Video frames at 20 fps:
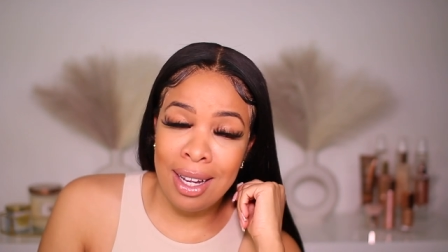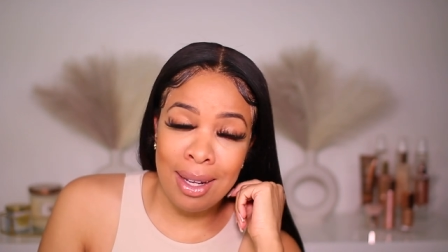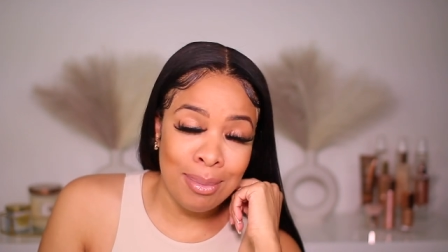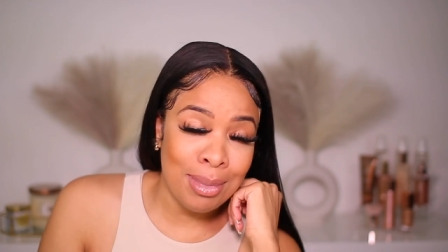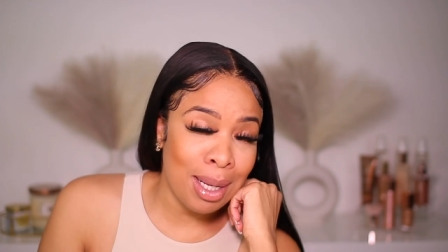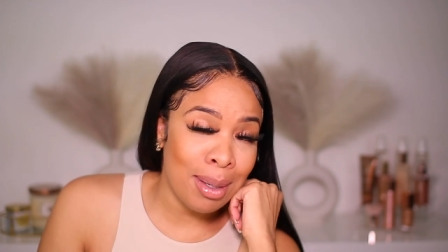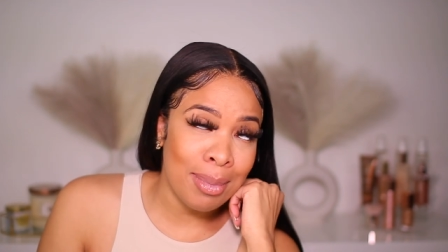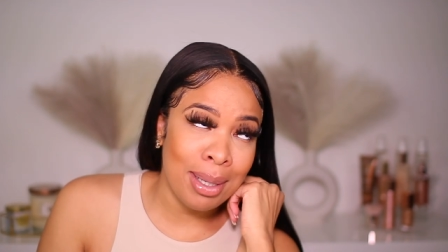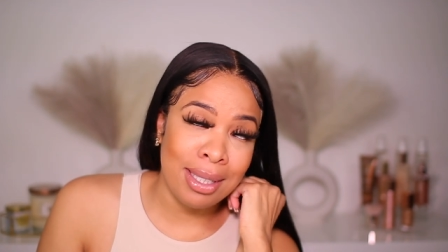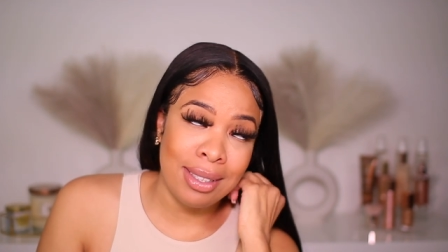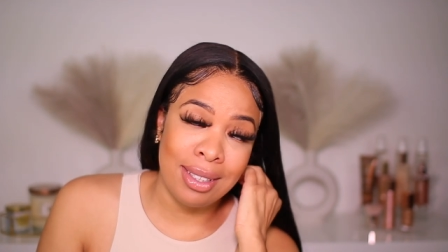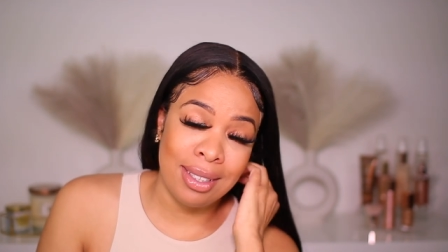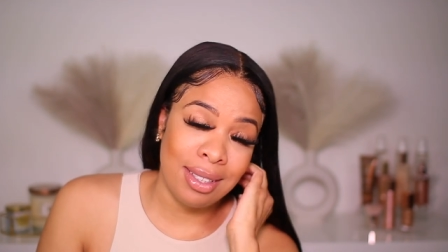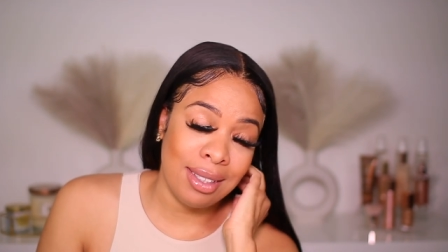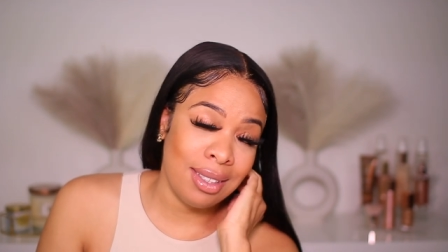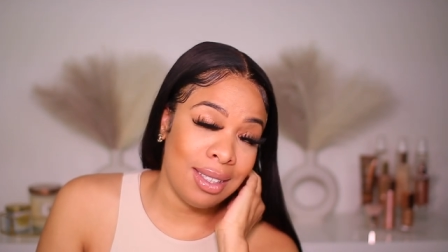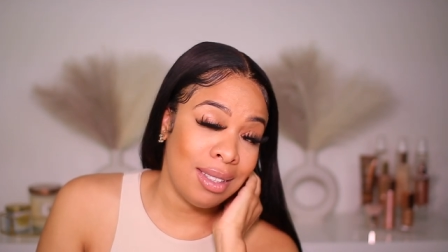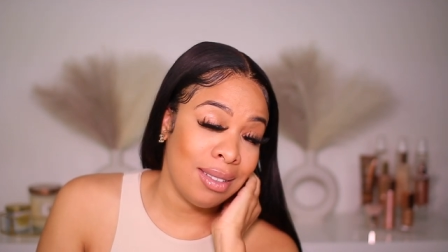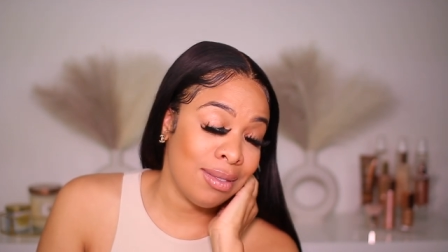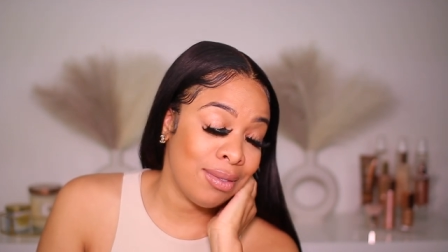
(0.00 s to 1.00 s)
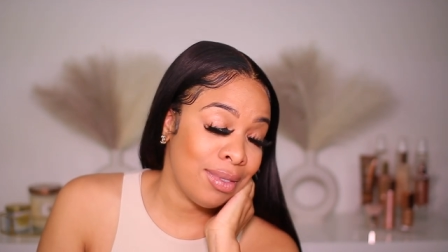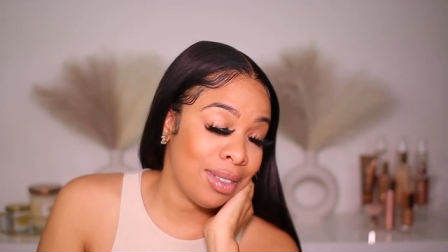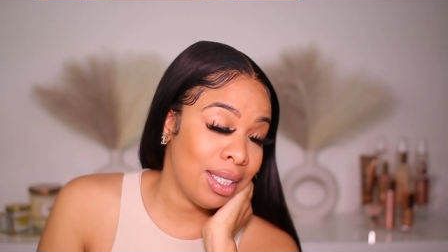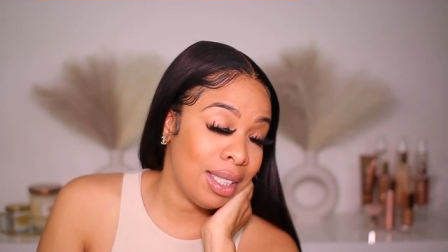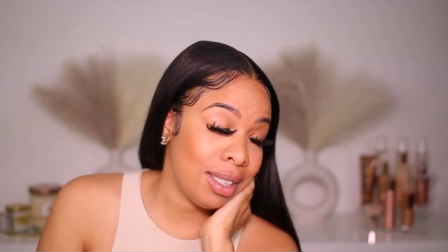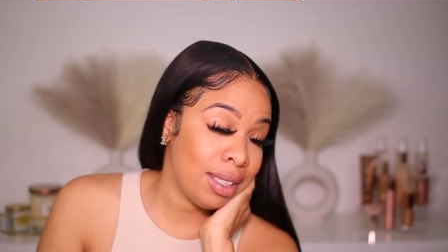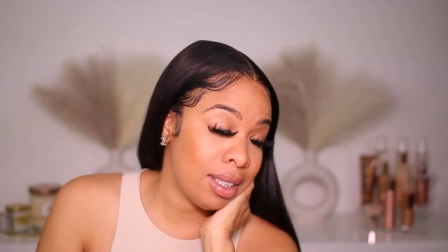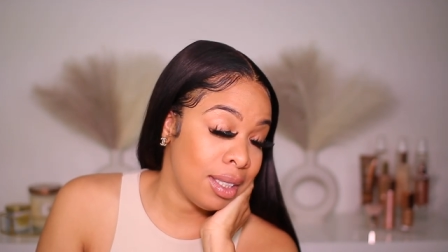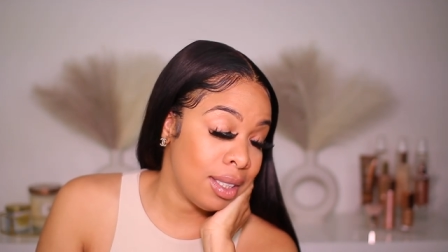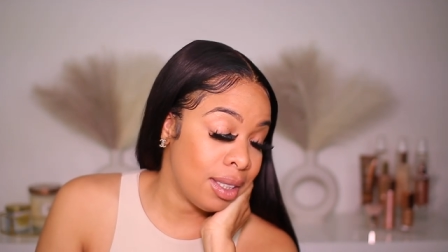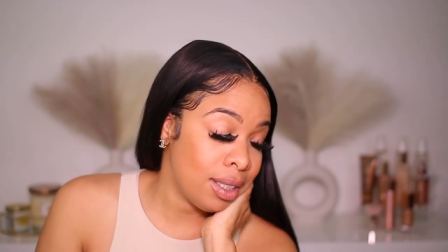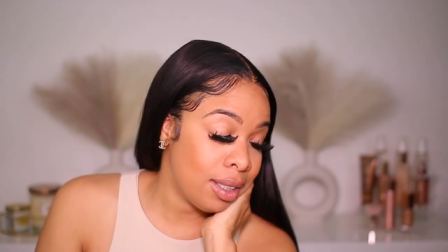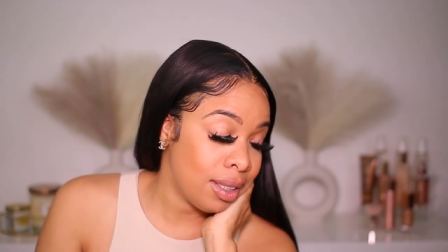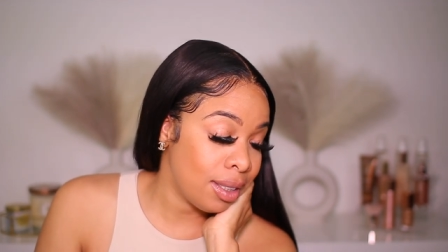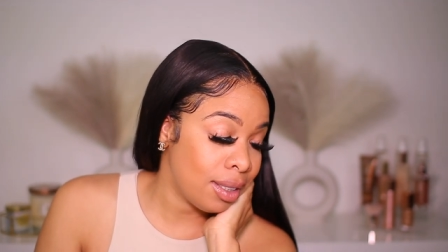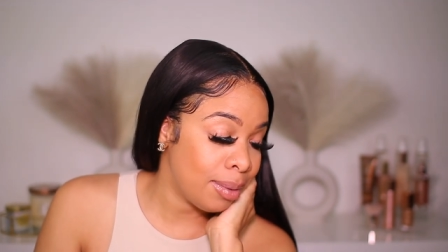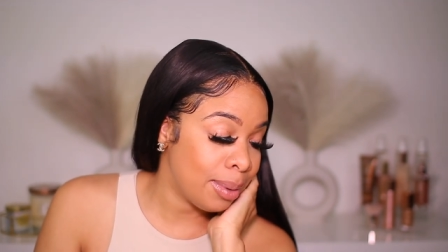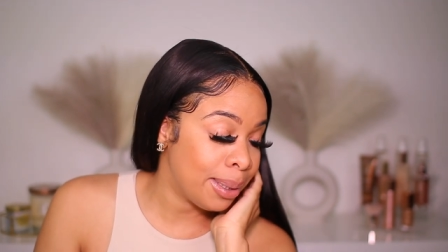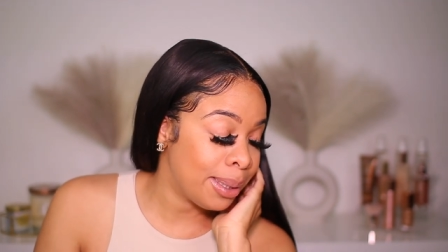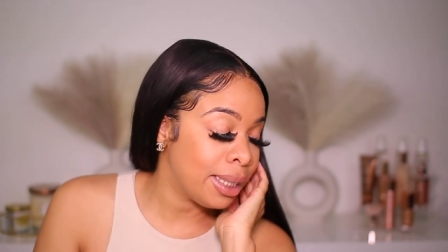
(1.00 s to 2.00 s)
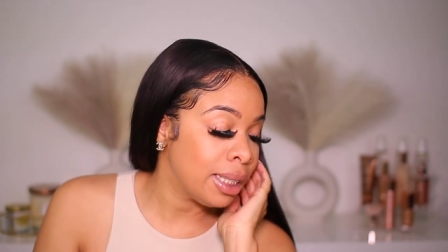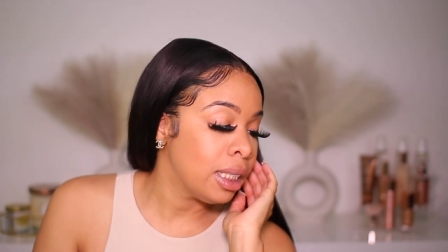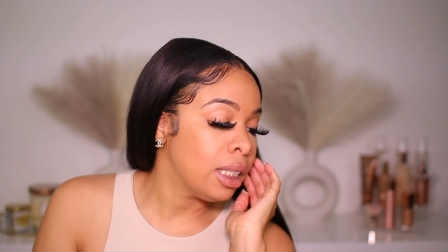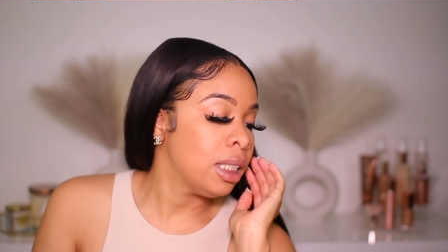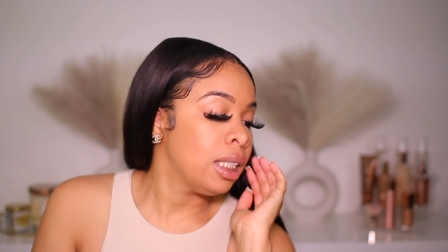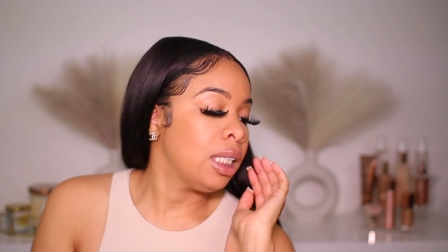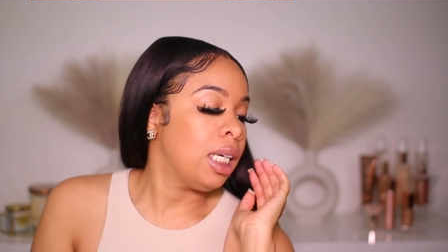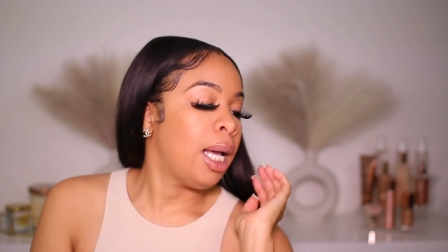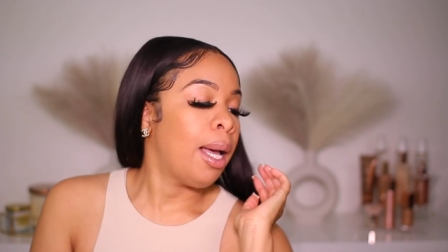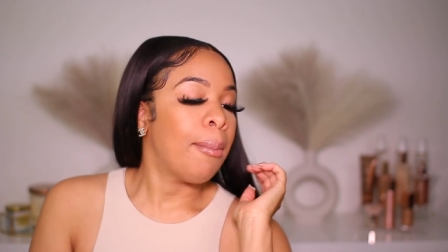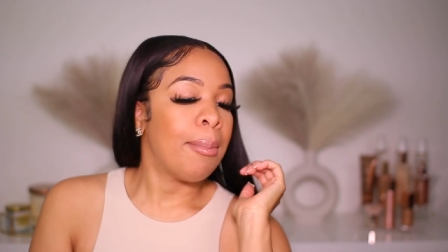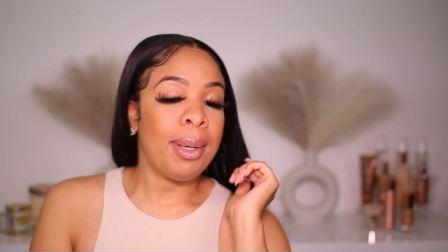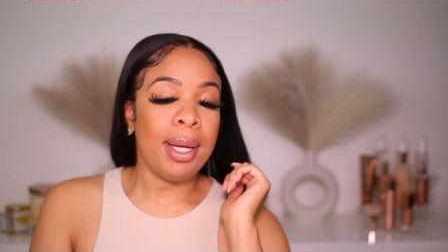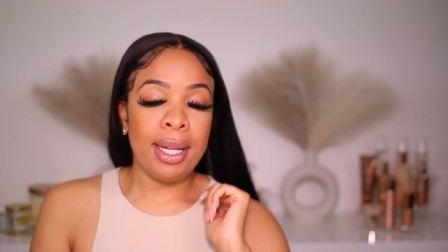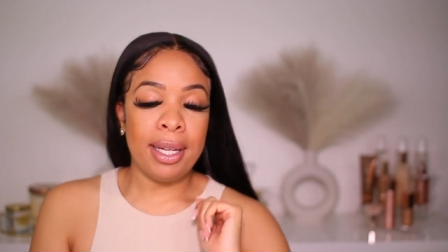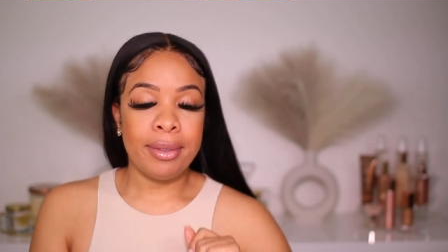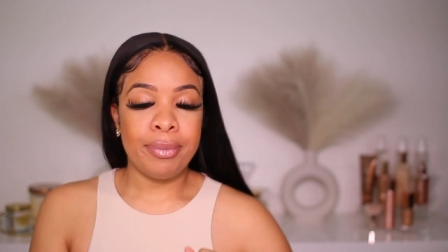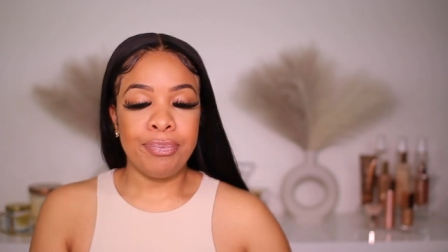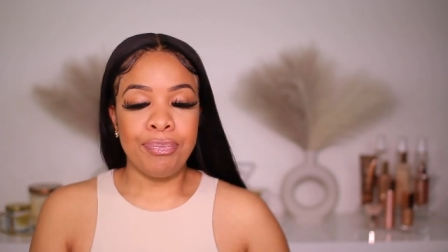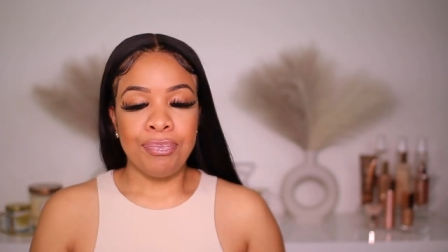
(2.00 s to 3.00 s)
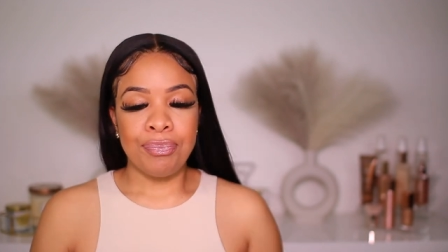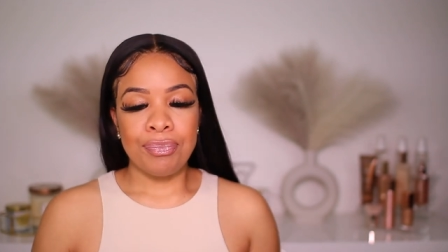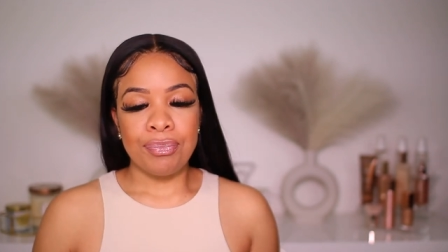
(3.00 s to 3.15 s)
I'm not about to send, I don't feel like sending that shit But